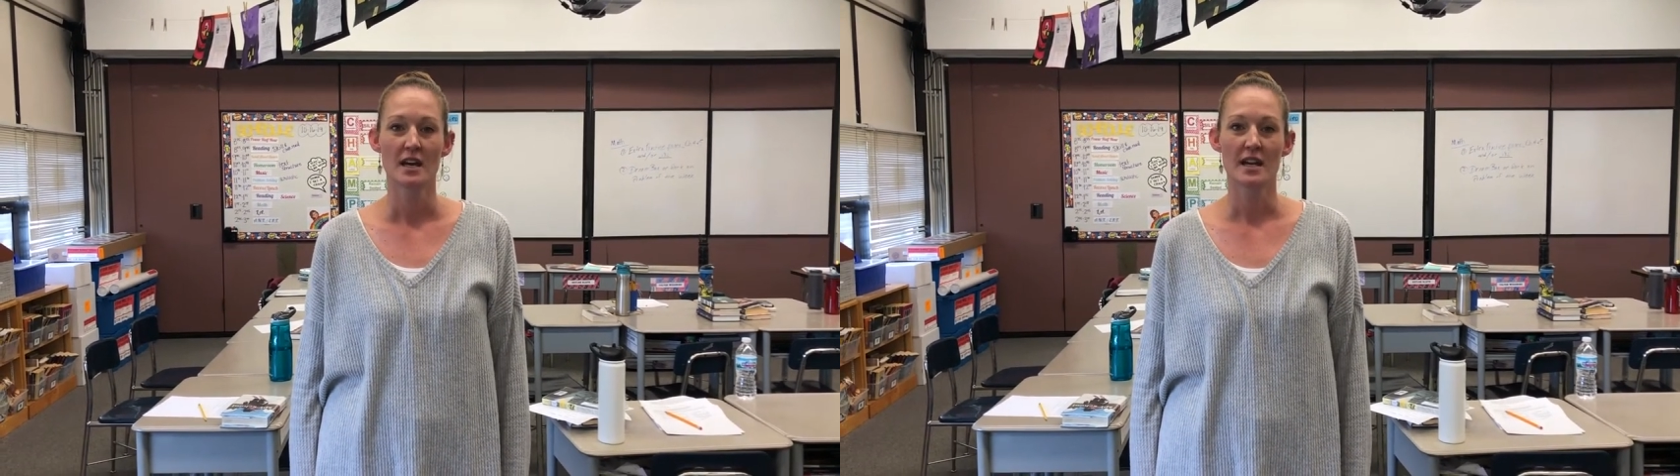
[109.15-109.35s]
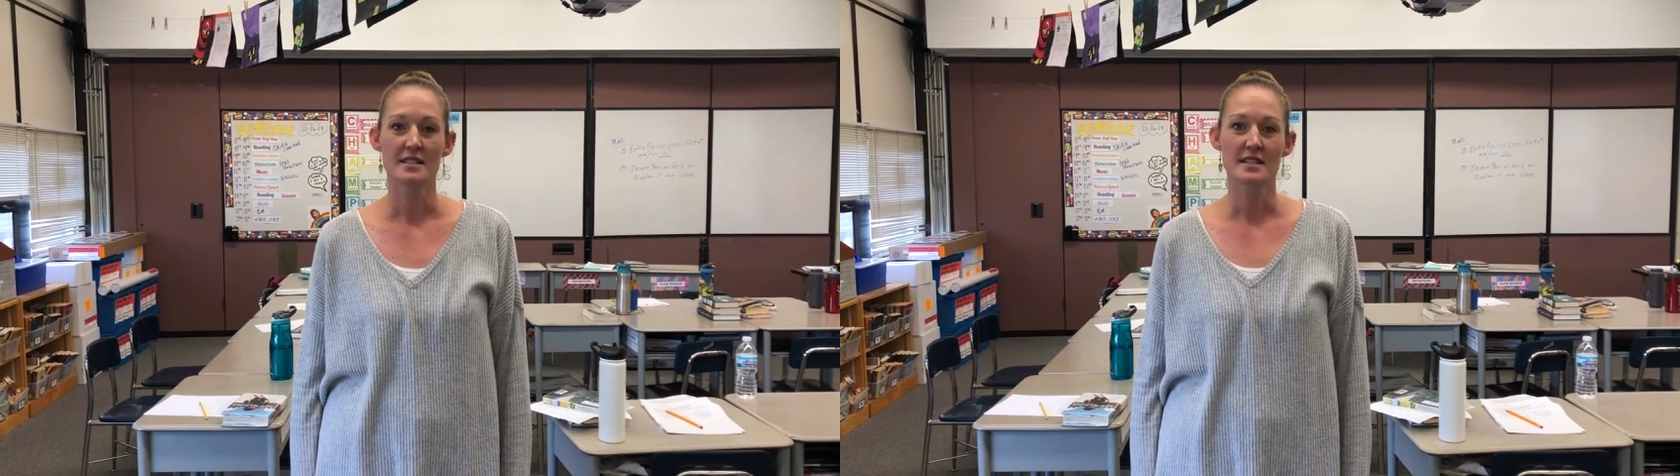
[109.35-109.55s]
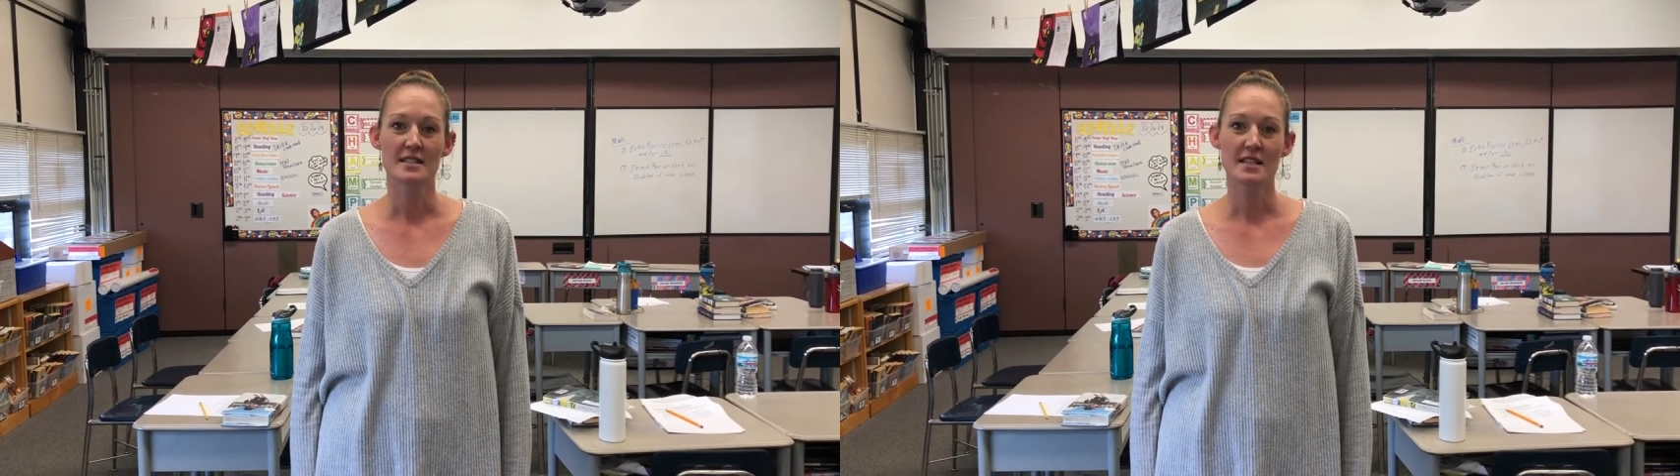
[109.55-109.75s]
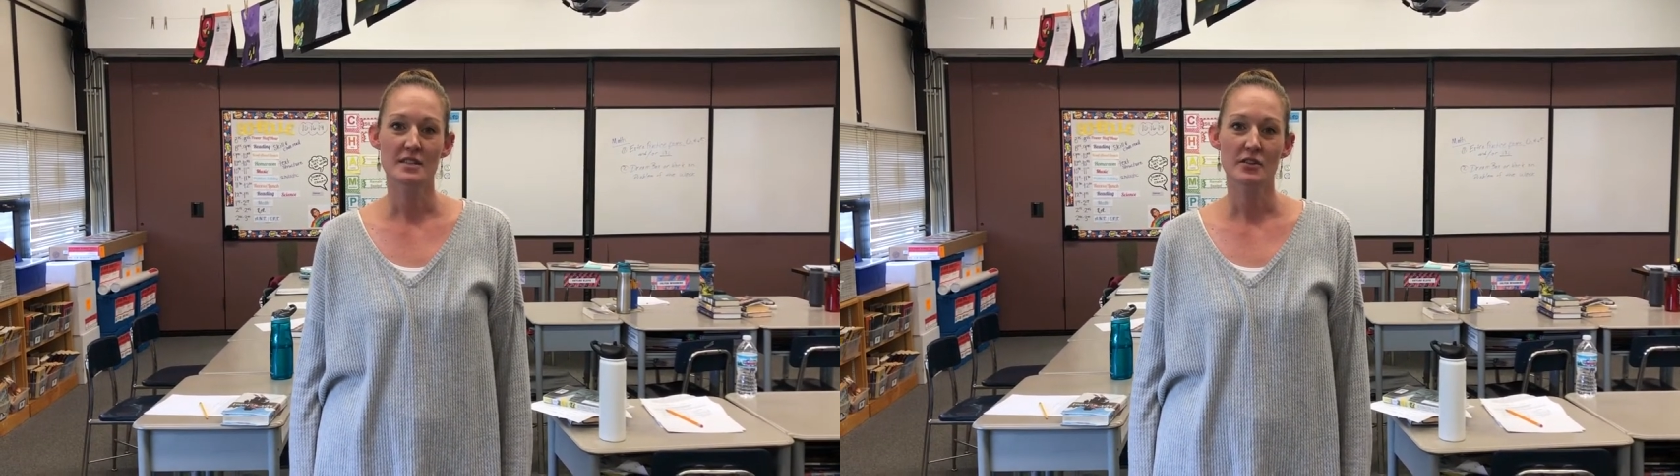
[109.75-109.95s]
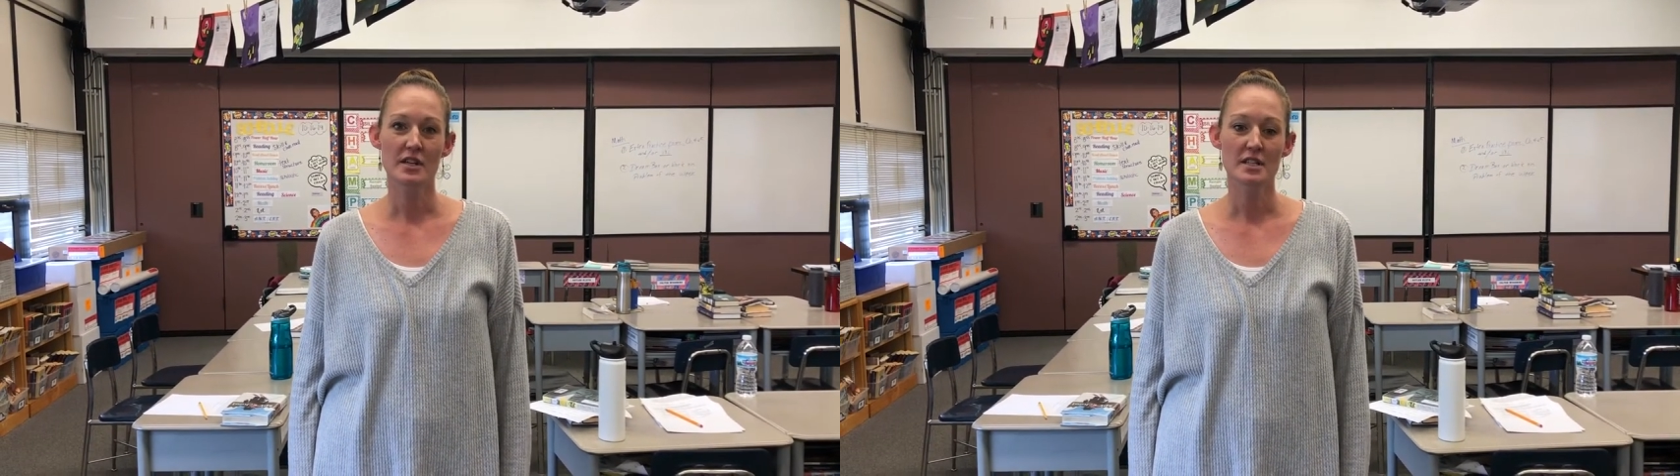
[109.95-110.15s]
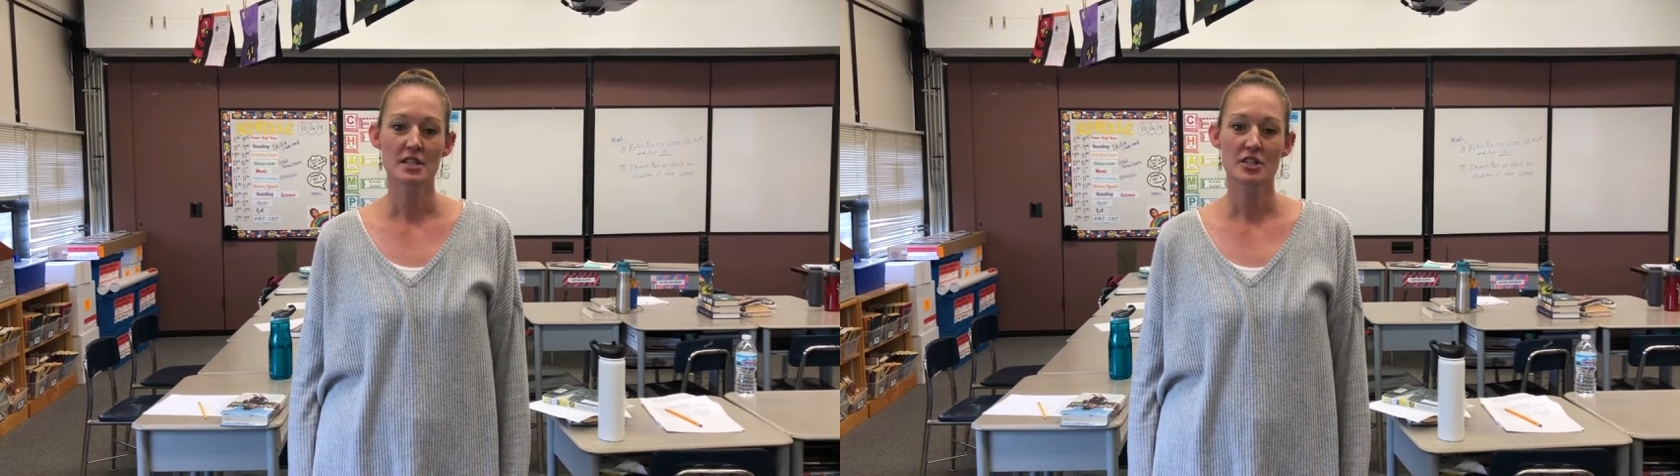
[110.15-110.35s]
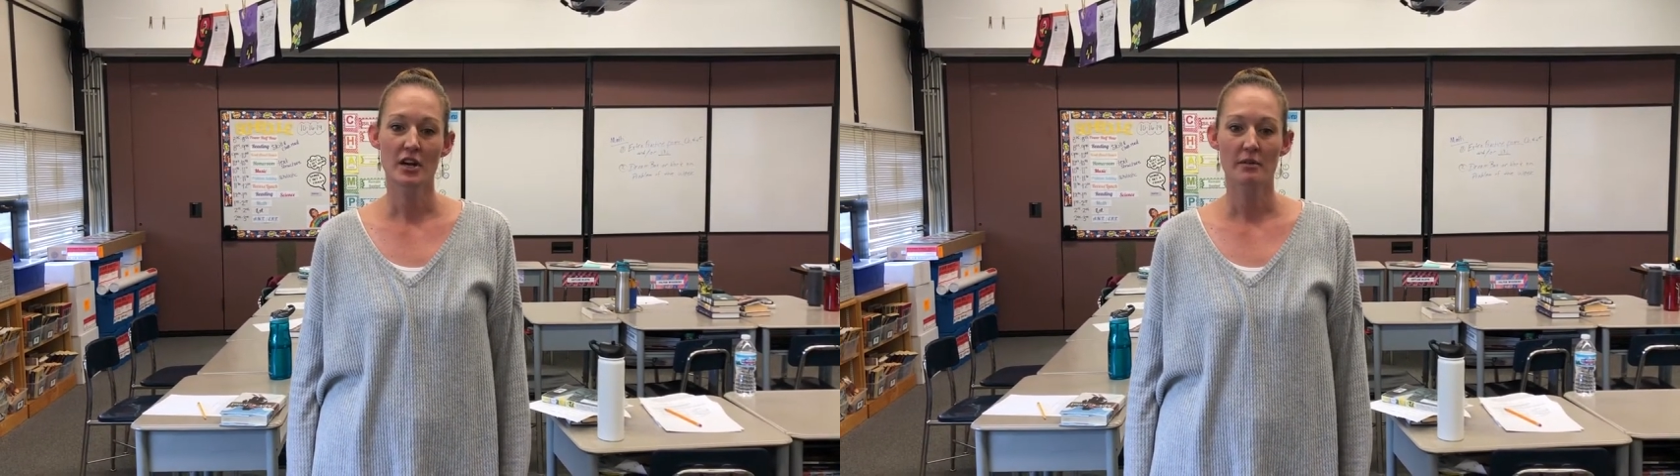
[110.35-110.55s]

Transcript: And as a sixth grade teacher,